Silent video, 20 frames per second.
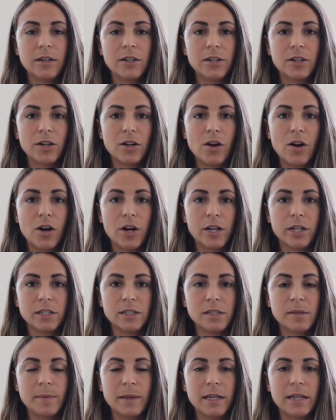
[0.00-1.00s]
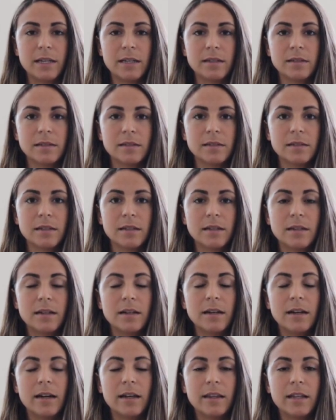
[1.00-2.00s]
your heart space,
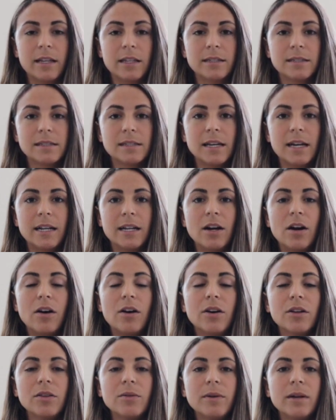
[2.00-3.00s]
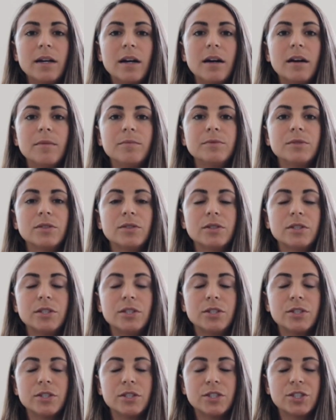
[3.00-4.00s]
and then slide it all the way up
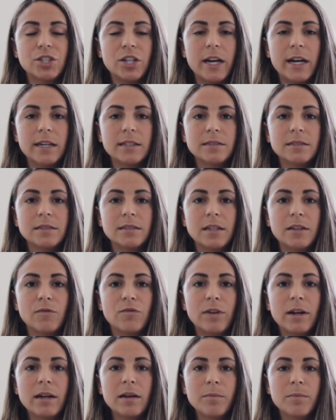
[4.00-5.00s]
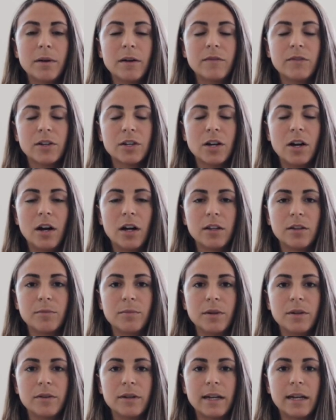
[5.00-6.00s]
towards your chest and right above your
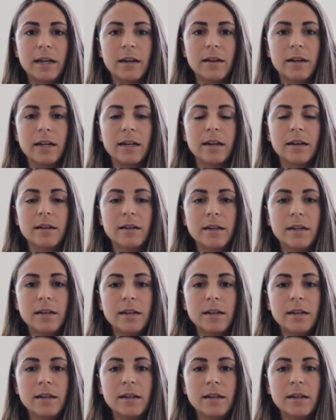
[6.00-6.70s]
collarbone area.